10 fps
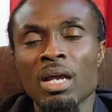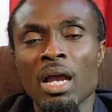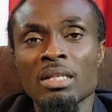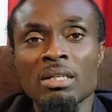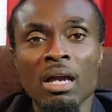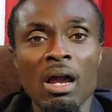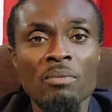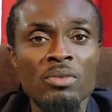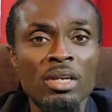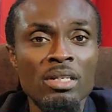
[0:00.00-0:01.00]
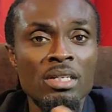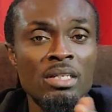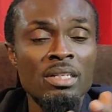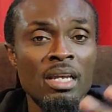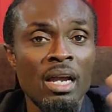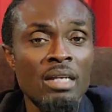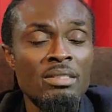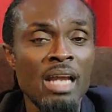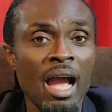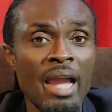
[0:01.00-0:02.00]
And um, the, the, the,
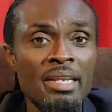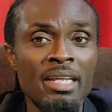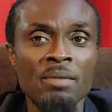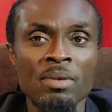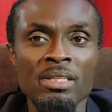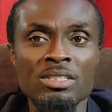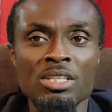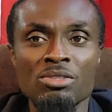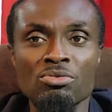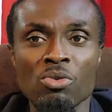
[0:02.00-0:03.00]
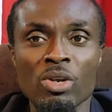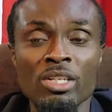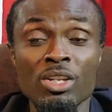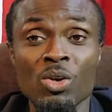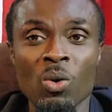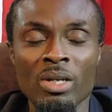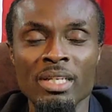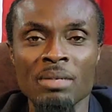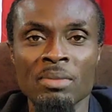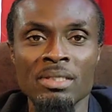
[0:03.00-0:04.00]
the high demons is ruling the lower
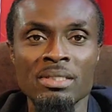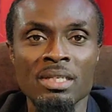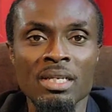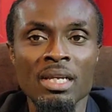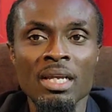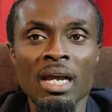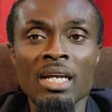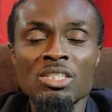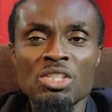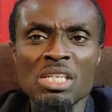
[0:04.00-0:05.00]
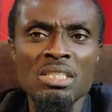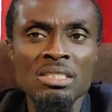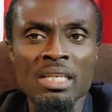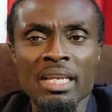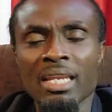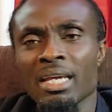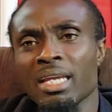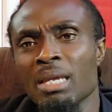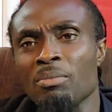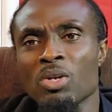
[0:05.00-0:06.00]
demons. And Jesus said, Can a
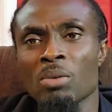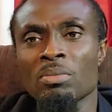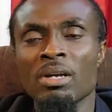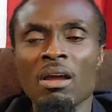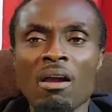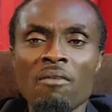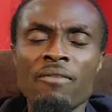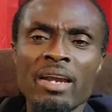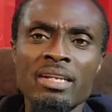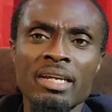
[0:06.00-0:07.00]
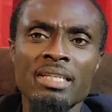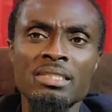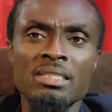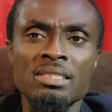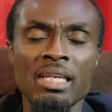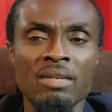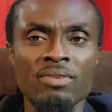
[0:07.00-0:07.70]
kingdom fight against itself